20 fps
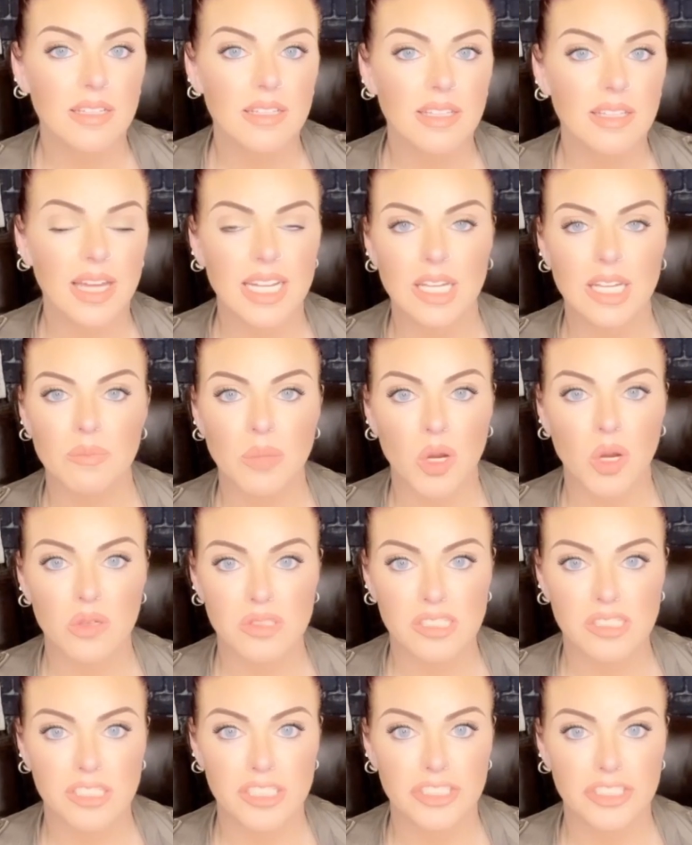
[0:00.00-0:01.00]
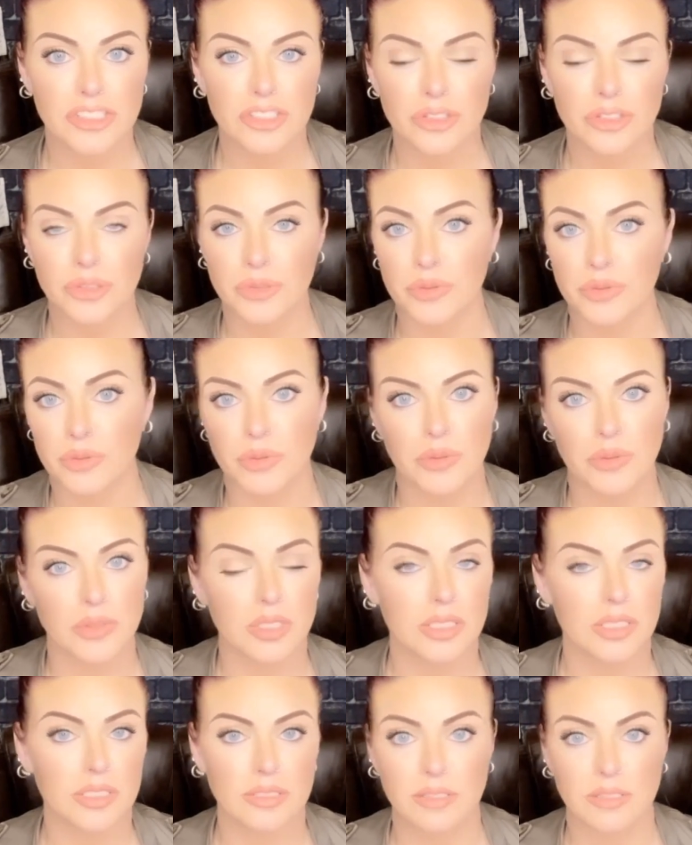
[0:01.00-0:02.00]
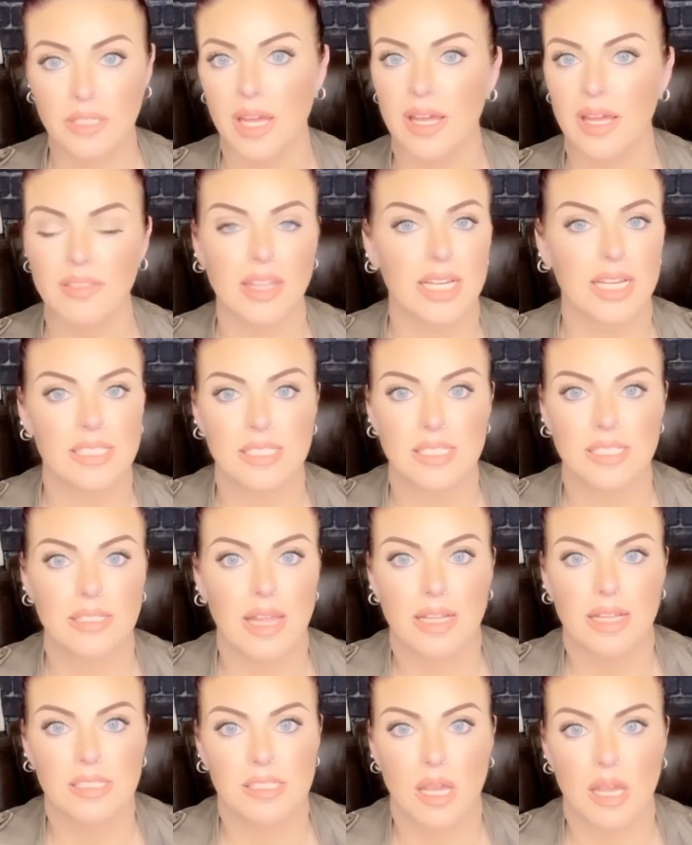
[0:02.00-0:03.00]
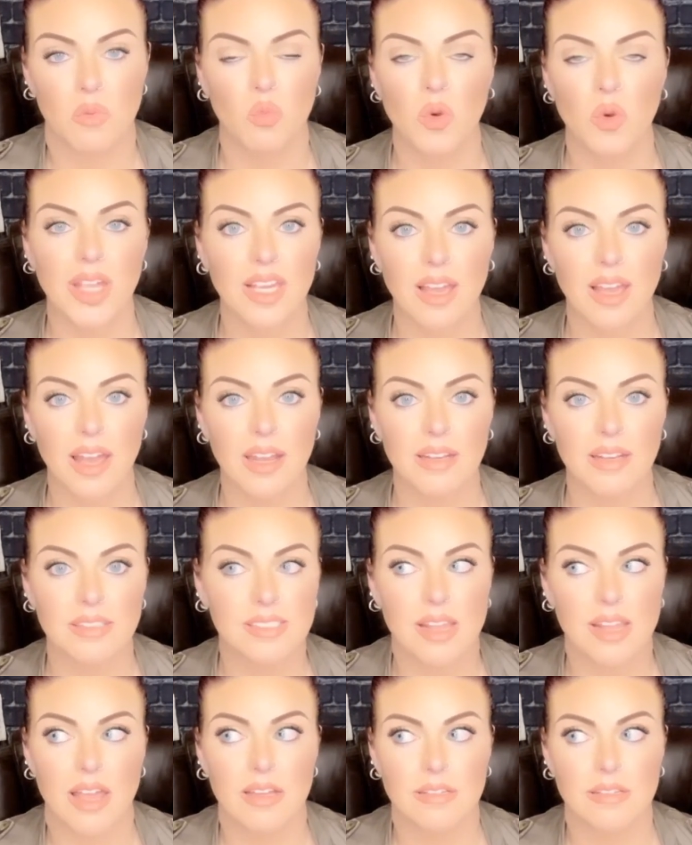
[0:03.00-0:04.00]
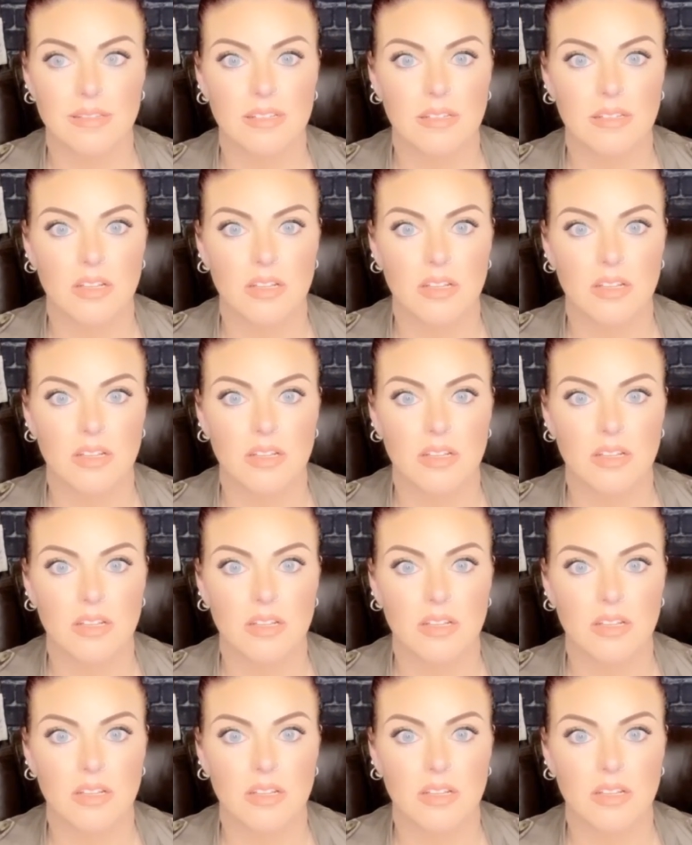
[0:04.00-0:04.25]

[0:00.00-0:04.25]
that he posted to at that same weekend says